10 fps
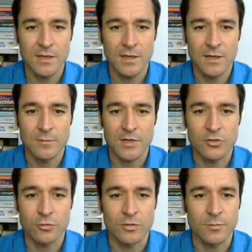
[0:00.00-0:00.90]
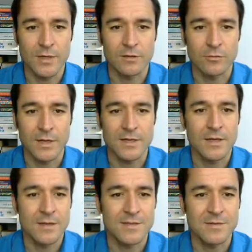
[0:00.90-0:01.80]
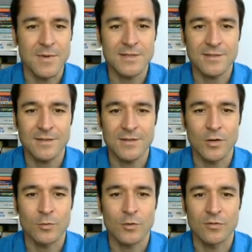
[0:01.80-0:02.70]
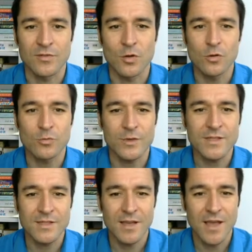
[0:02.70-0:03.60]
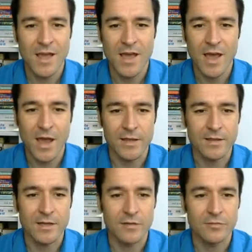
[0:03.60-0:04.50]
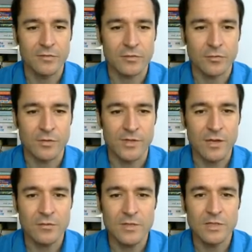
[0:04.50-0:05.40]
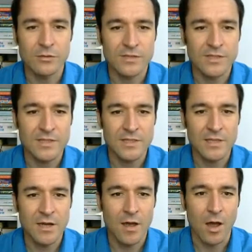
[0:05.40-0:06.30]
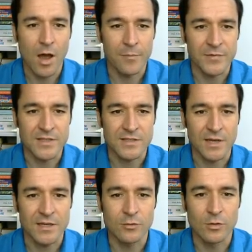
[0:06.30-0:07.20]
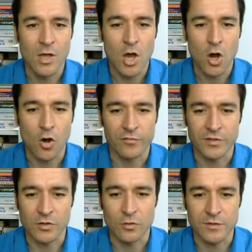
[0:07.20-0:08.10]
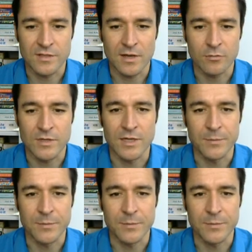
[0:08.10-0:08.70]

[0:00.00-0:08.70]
Make sure you pick the right semester, not one of the old ones. And then if you scroll down, you'll see um, the schedule of the course down here.